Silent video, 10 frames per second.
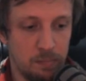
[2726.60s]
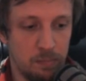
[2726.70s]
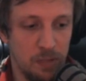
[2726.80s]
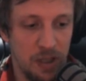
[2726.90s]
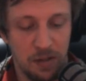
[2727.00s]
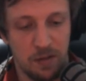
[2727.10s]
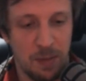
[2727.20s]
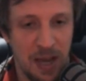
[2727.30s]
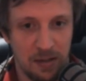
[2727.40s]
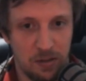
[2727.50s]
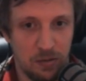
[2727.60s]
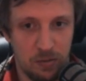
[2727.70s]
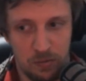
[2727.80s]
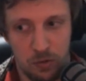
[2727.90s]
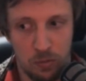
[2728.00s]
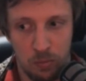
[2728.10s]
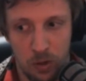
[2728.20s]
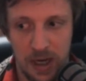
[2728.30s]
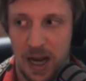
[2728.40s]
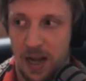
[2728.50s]
inspect 2 more
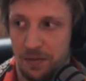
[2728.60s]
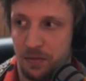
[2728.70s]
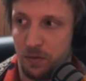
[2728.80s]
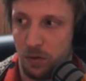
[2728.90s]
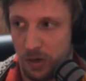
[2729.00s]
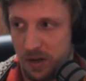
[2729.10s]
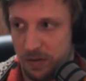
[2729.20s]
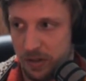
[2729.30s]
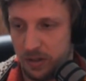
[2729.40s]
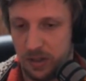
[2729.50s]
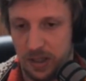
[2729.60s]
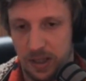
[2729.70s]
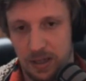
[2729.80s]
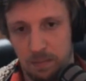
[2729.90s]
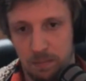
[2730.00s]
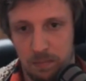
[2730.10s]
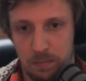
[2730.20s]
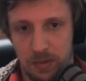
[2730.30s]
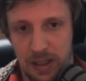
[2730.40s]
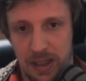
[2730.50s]
cards or whatever. And
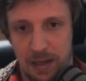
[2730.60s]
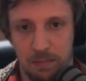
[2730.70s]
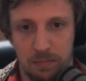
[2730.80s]
that,